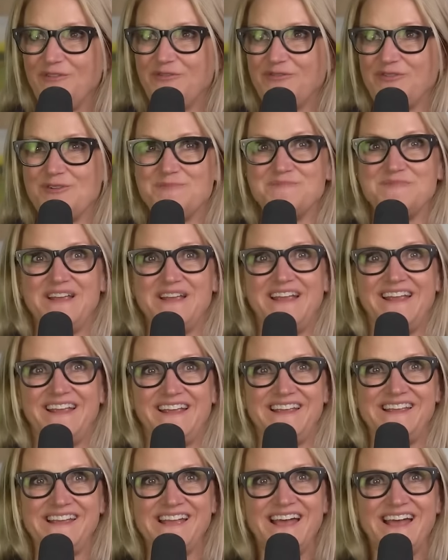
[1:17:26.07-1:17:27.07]
For
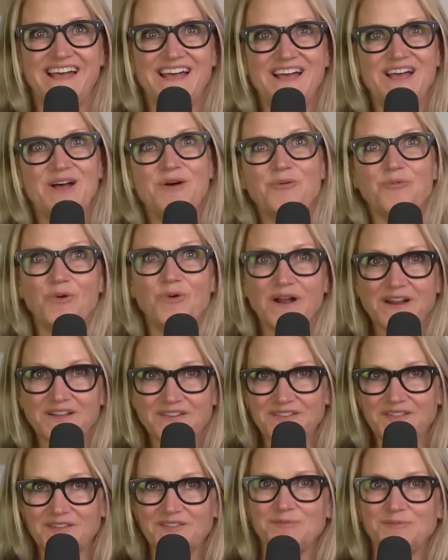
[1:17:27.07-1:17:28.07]
me, what
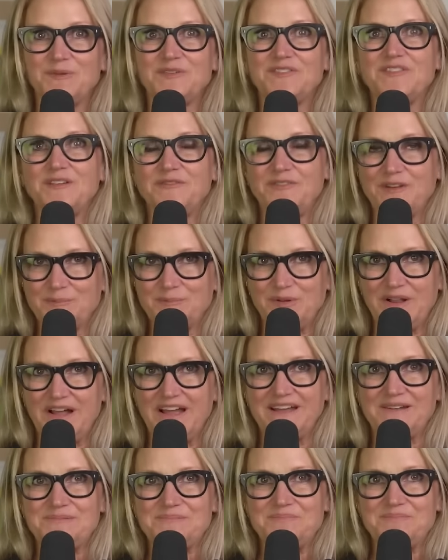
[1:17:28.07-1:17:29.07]
is the specific
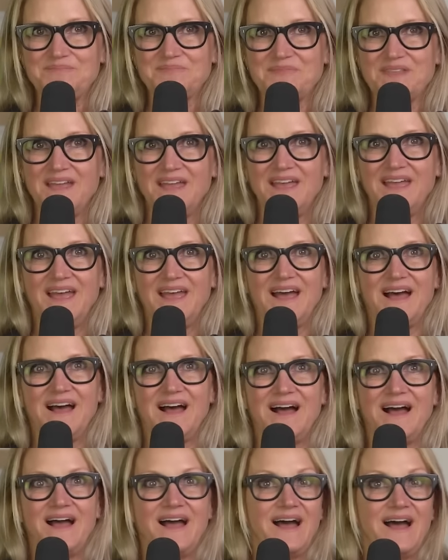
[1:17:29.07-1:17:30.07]
plan?
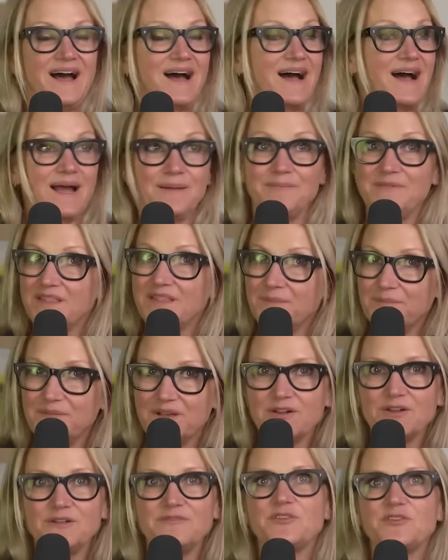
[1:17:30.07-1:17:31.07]
Uh, I'm in the
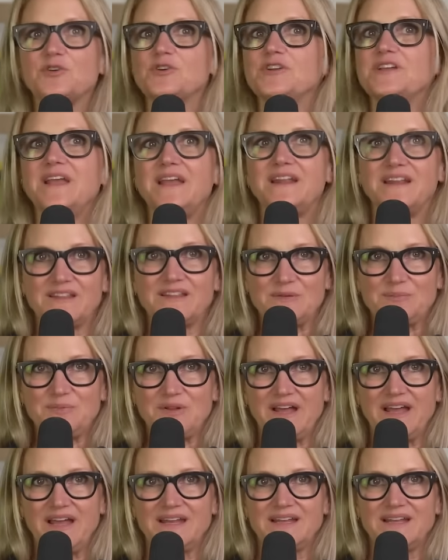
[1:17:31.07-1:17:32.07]
middle of creating the
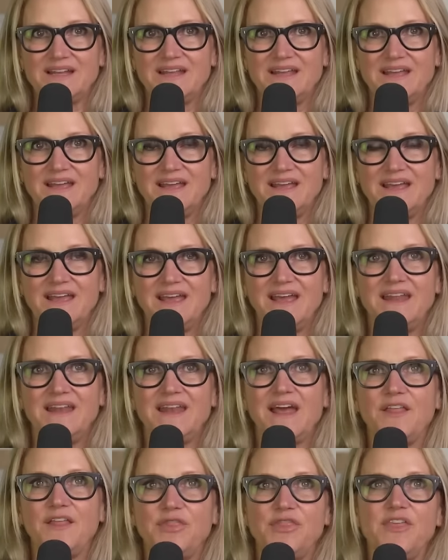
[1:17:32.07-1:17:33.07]
plan.
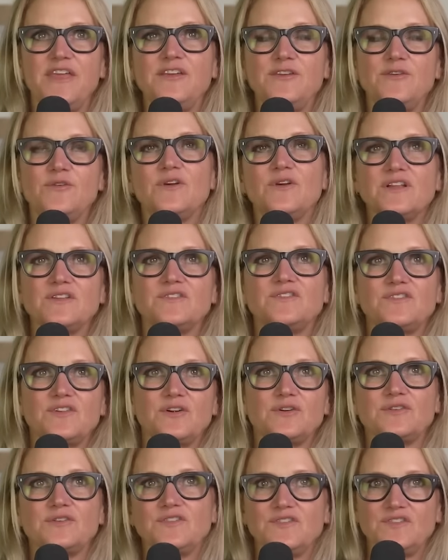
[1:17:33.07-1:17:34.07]
And I think you can
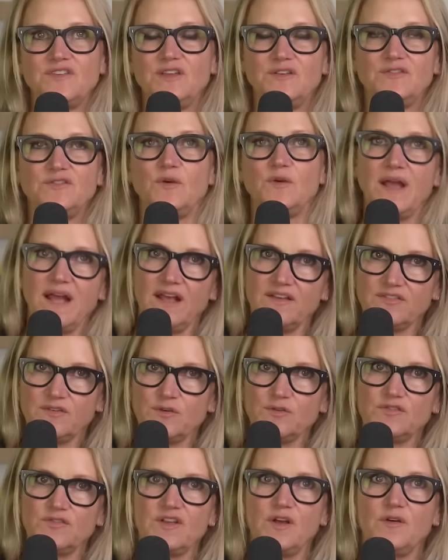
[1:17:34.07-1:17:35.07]
start to see as you
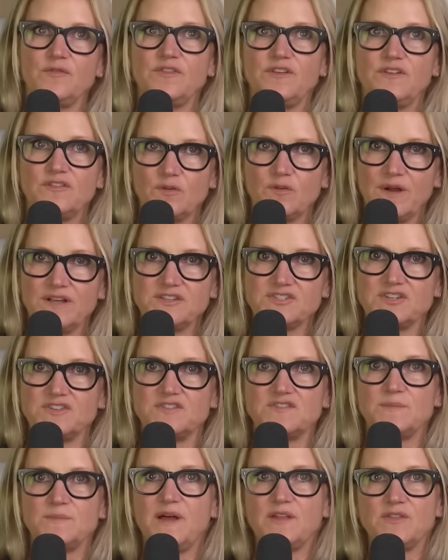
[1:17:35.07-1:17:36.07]
ask yourself these
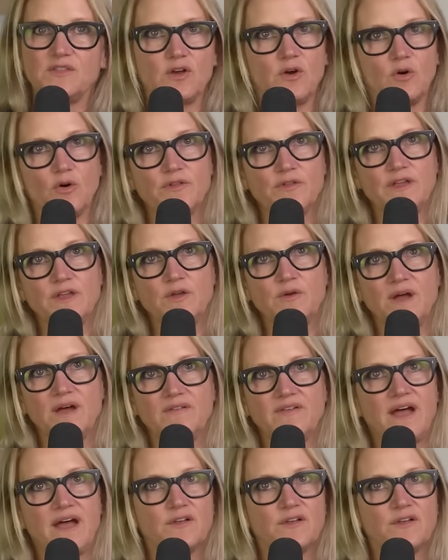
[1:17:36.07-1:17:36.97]
questions about the goal that you have.